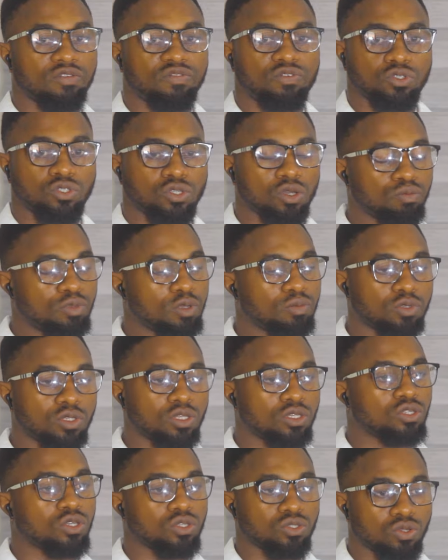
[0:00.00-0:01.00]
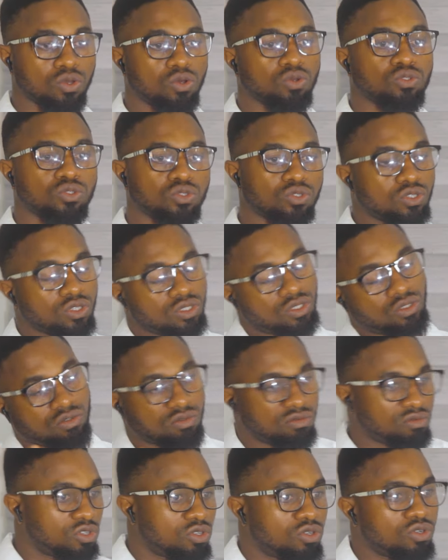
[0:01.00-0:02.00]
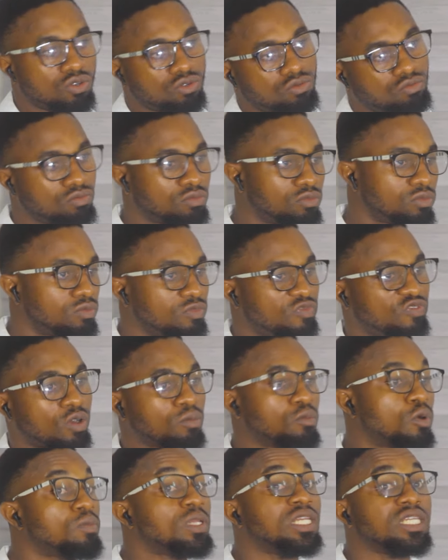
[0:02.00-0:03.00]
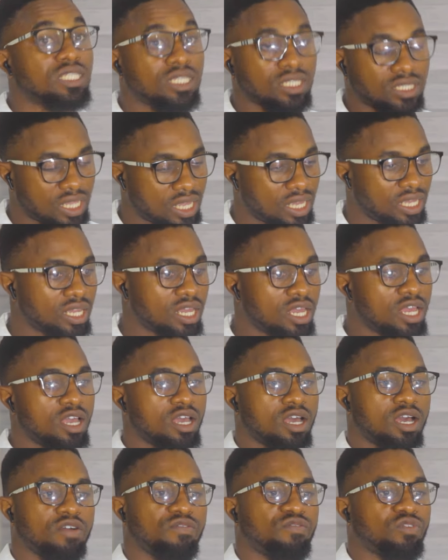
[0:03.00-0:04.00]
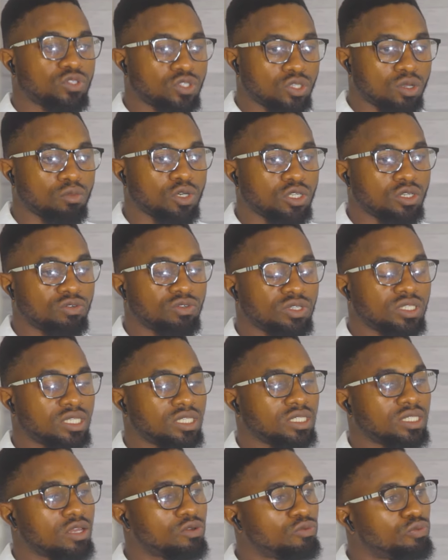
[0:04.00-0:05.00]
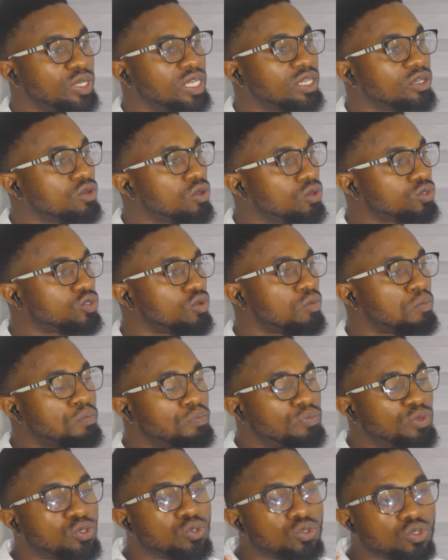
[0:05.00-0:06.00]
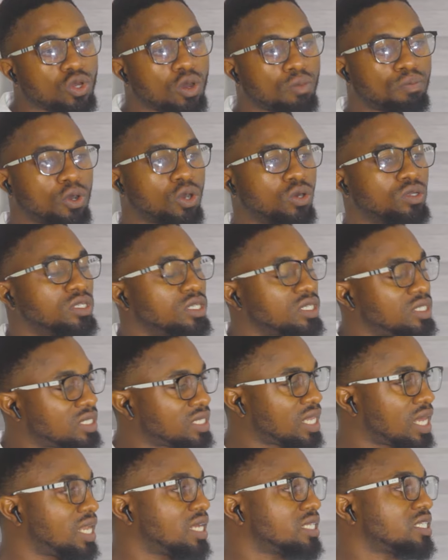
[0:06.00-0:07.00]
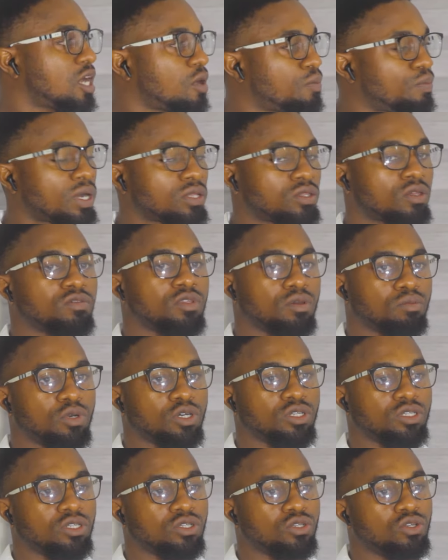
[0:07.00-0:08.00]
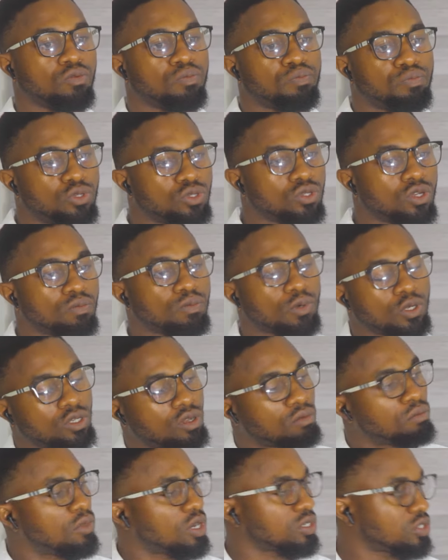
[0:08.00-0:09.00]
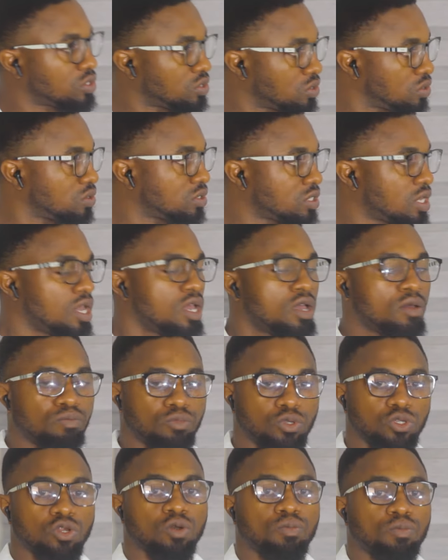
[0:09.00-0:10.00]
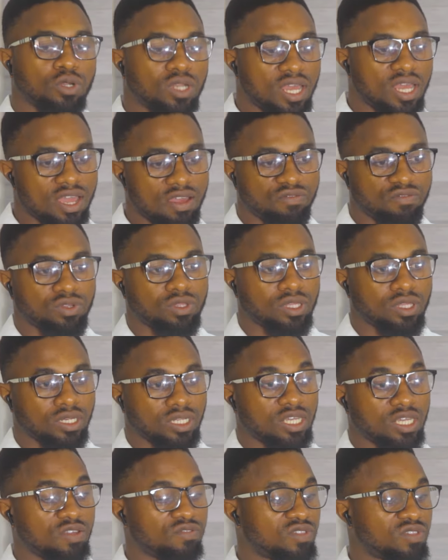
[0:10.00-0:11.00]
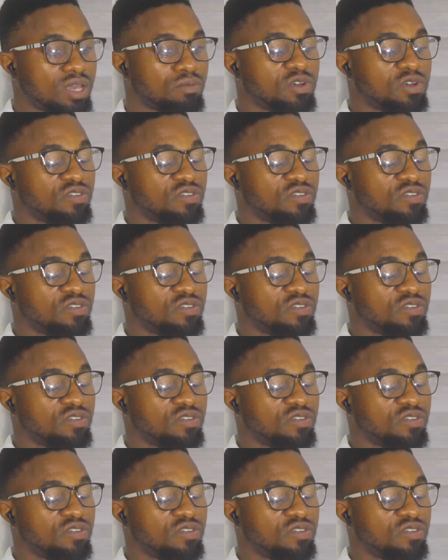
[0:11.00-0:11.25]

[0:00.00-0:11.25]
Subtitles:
For some people, they just go to for mobility's sake. And for some other reasons, they really go to build up on the skeletal part of the body, build up on the muscles, build up on everything, give them a